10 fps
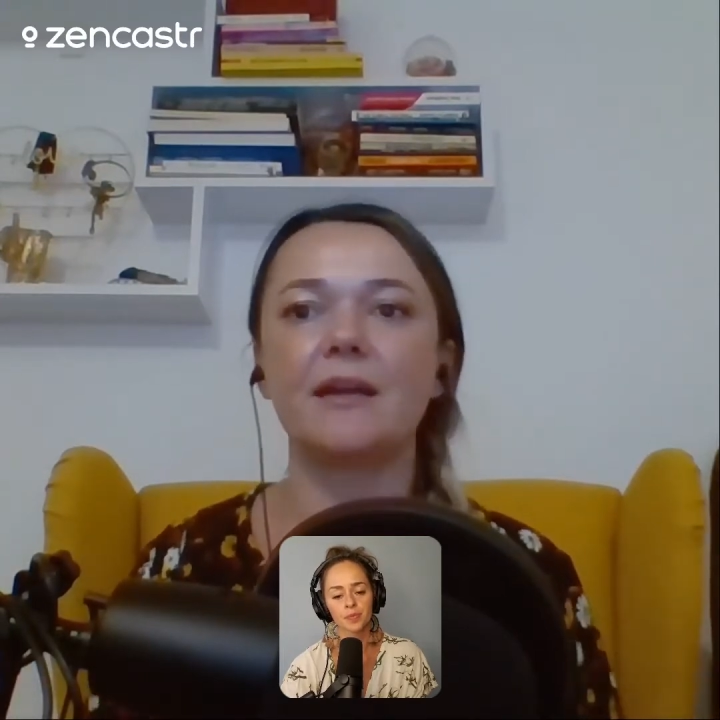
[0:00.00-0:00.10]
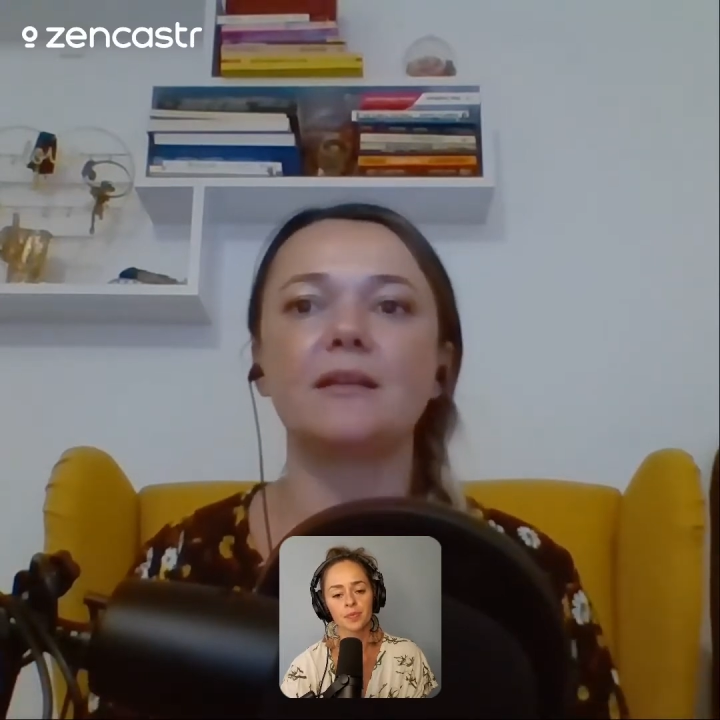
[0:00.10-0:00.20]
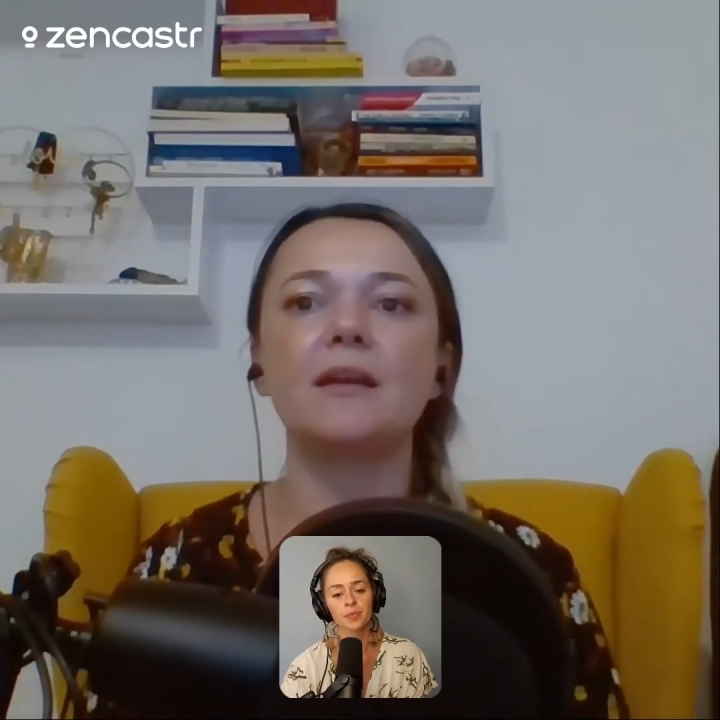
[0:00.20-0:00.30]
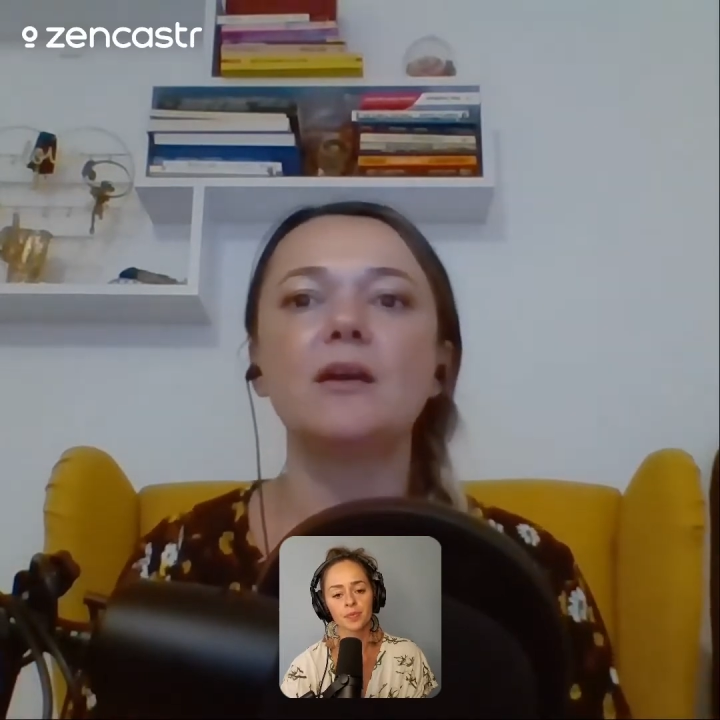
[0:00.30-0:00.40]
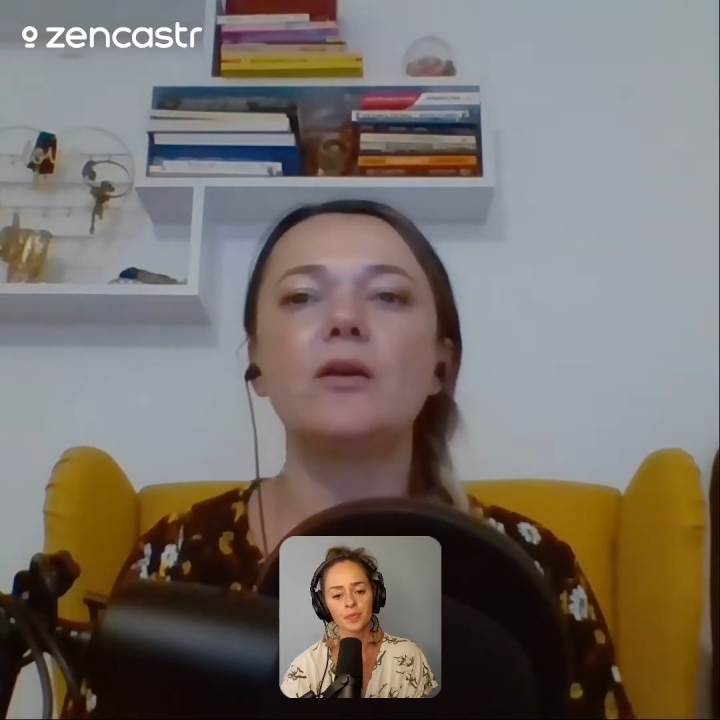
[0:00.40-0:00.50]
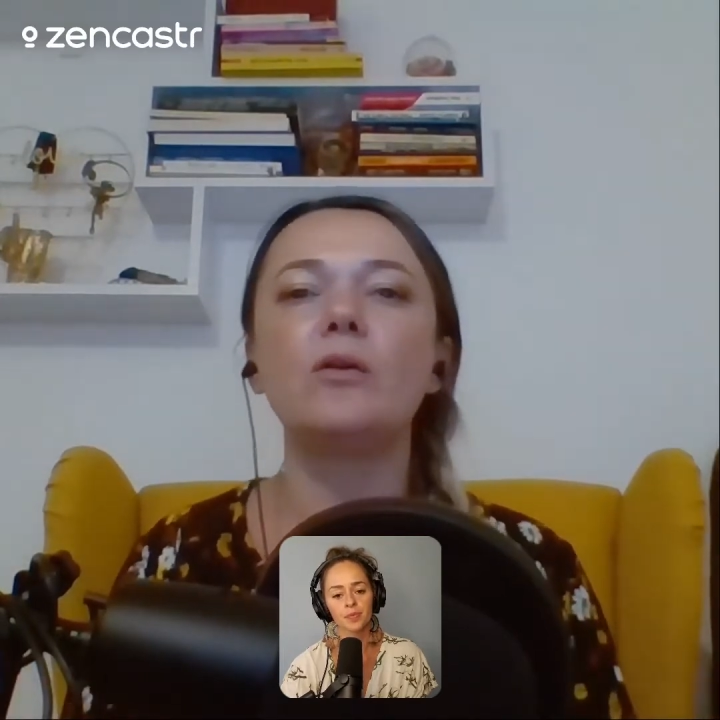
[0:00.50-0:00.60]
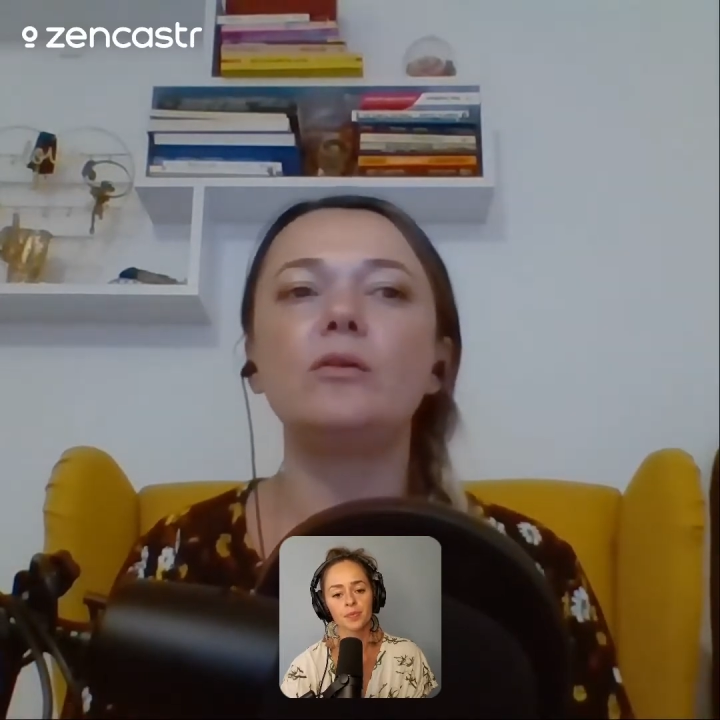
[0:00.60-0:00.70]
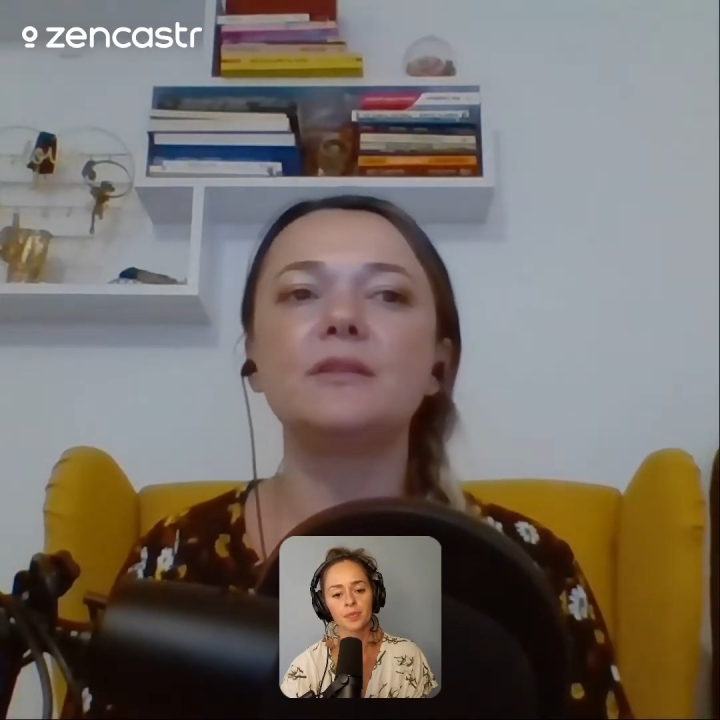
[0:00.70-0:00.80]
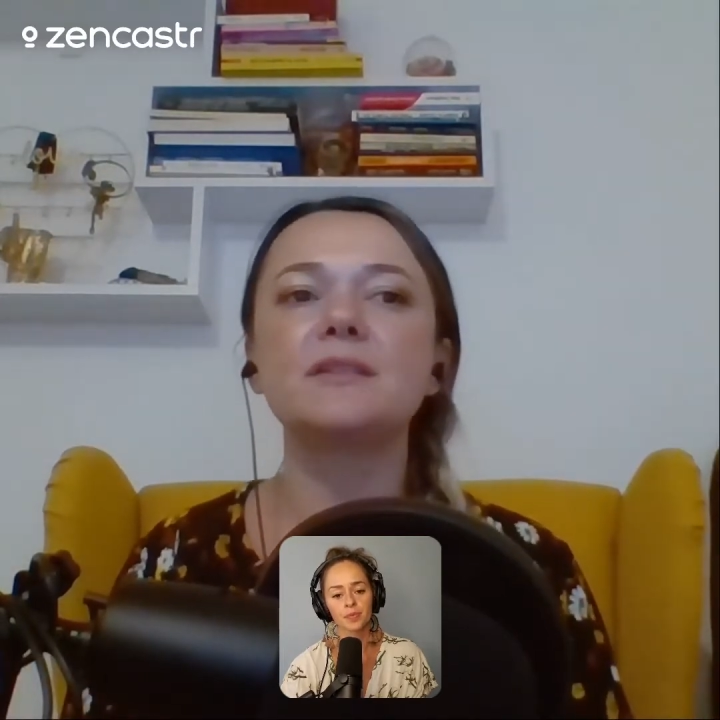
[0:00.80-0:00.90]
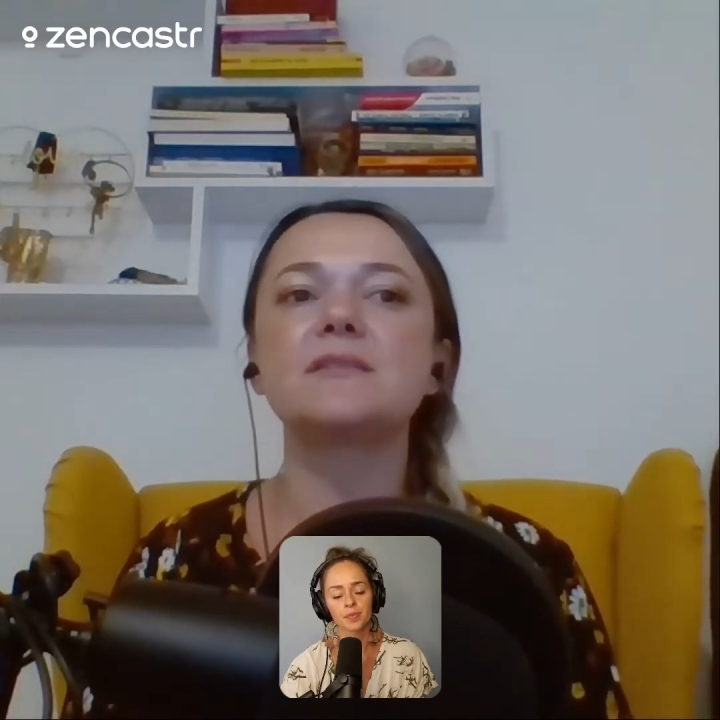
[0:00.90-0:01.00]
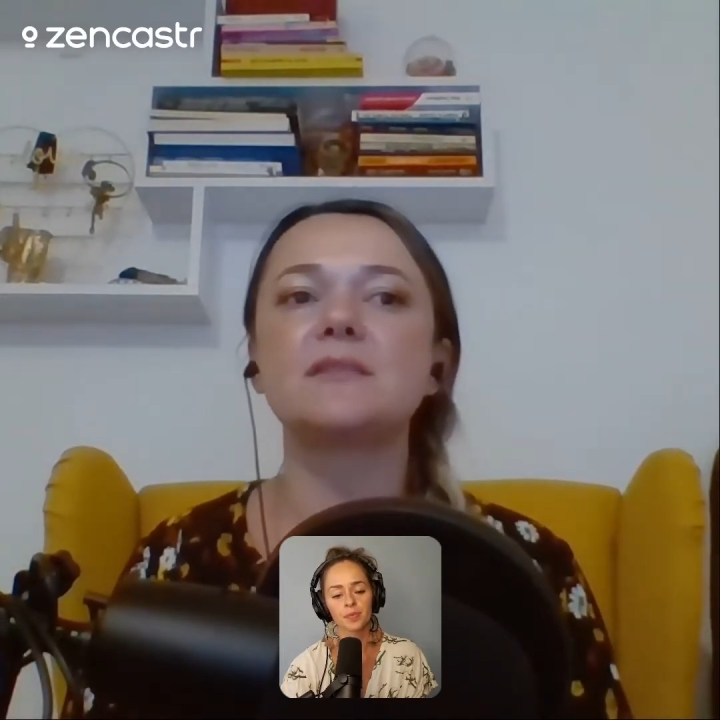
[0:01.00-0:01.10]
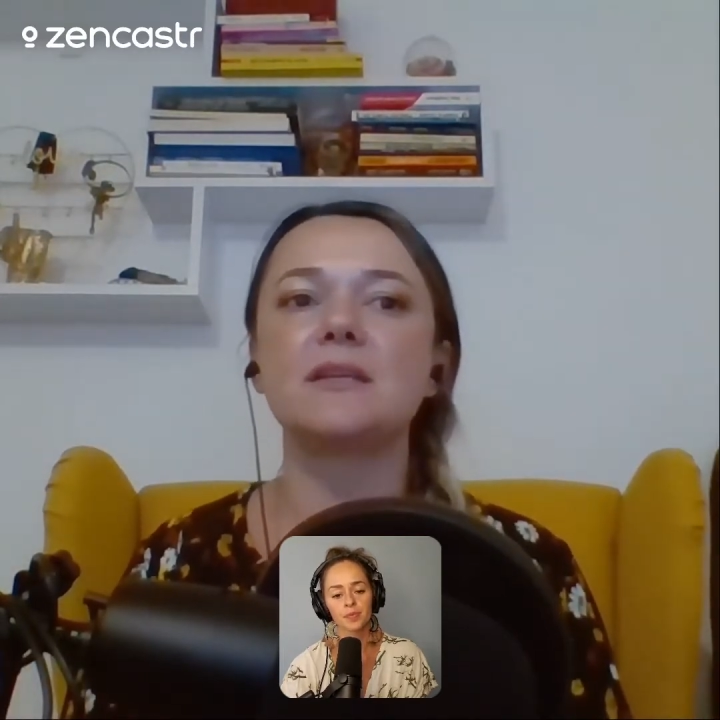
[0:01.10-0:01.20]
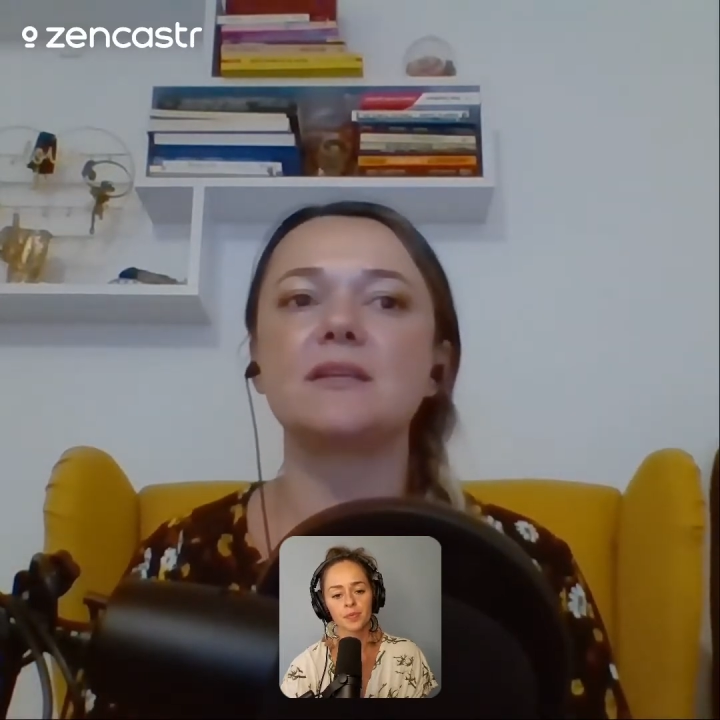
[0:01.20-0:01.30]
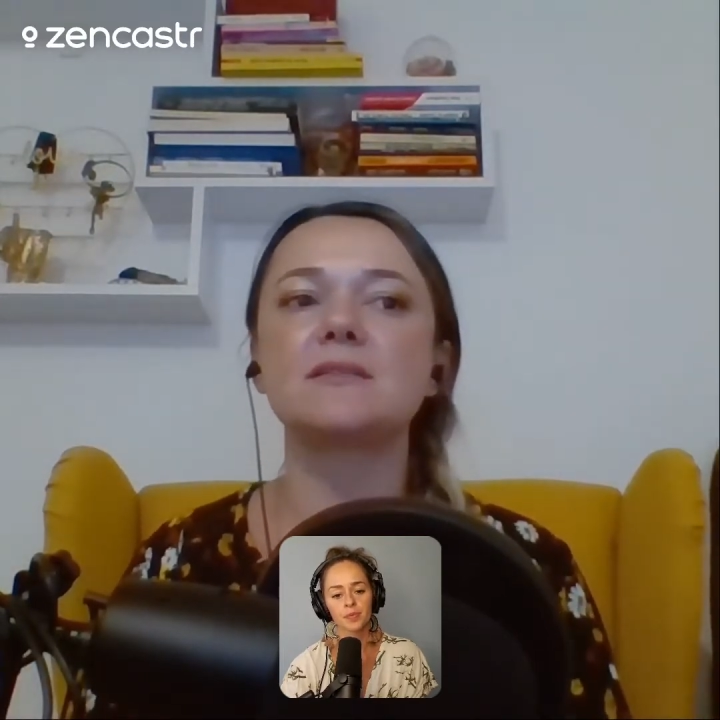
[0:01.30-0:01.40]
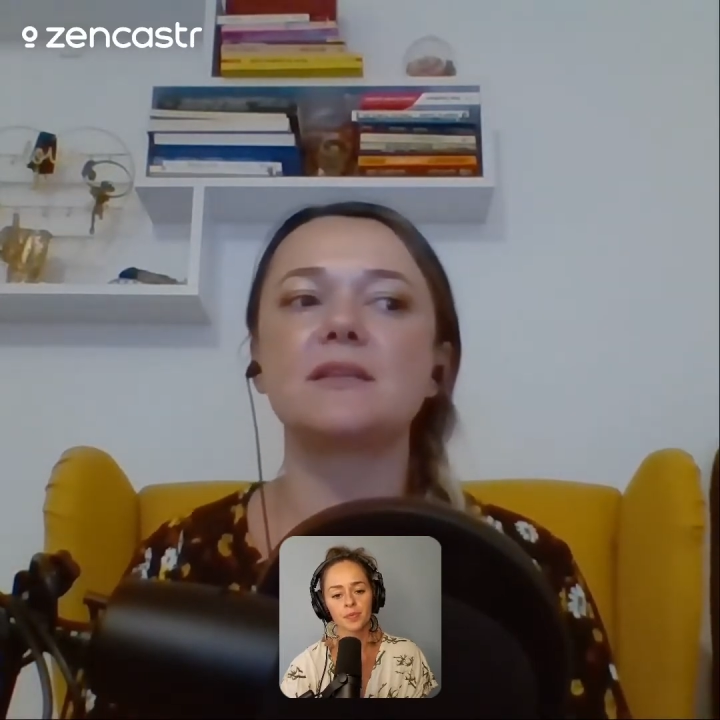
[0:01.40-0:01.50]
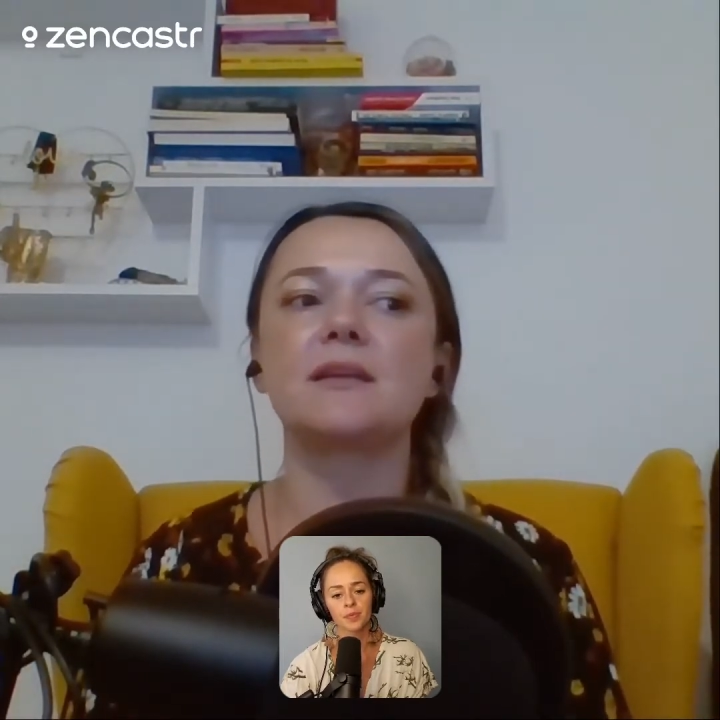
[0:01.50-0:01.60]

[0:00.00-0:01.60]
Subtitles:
and all these things.